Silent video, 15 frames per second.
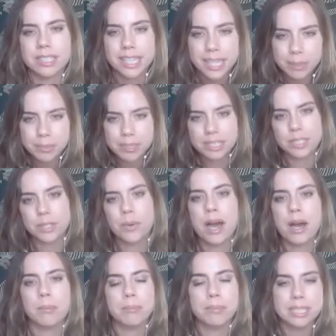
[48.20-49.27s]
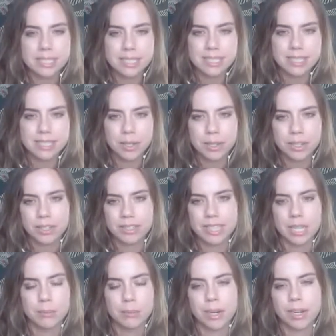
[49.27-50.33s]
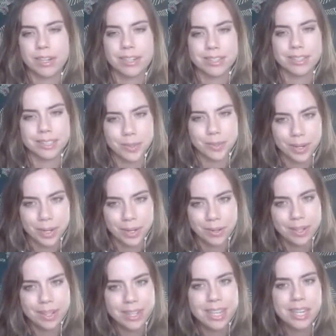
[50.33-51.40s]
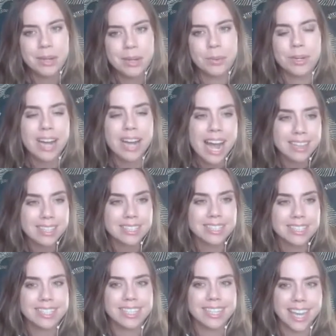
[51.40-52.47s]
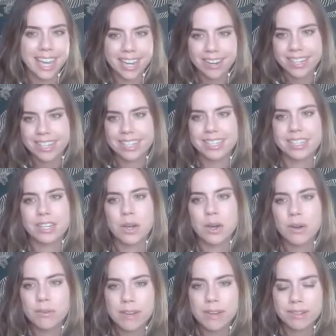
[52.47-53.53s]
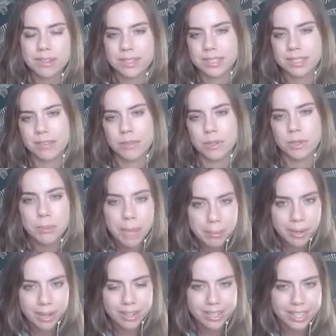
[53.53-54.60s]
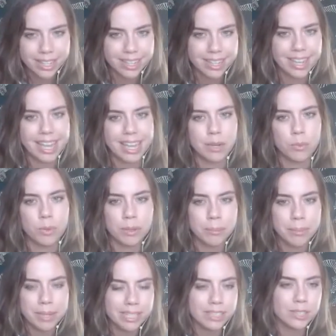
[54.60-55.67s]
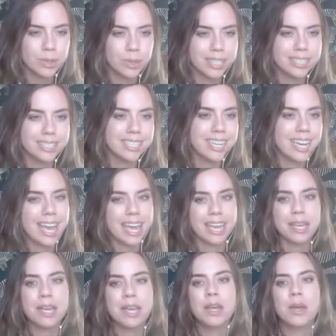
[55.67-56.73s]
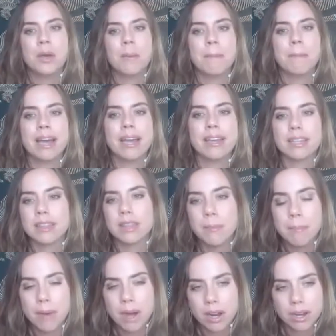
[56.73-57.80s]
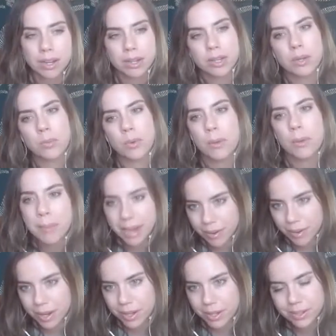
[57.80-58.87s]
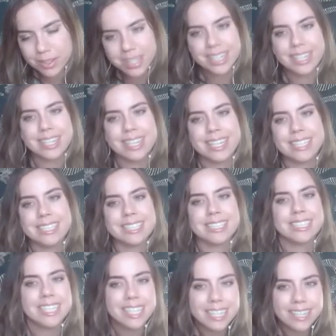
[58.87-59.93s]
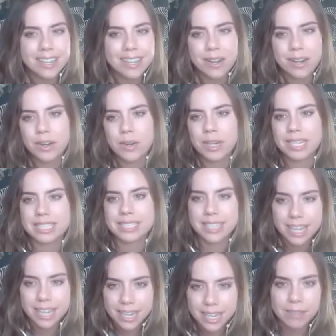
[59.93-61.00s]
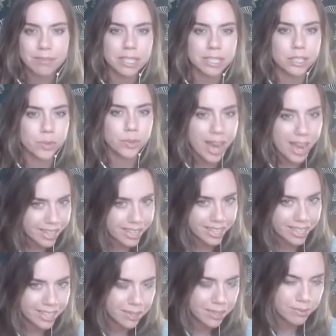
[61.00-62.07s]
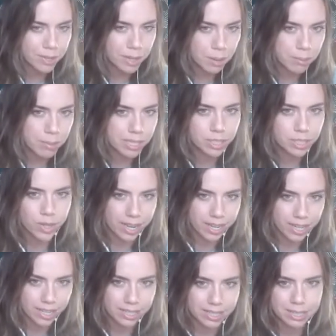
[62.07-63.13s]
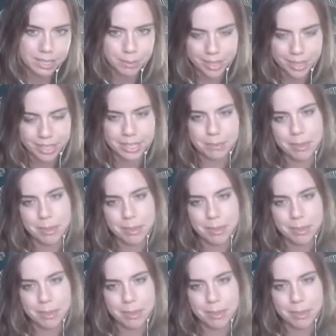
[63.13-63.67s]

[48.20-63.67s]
tips to help business owners and marketers grow. We're Alison and Karin, co-founders of Umai Marketing, and we're being joined today by Lamar Romero. He's C E O, Executive Dragon from Dragon Spirits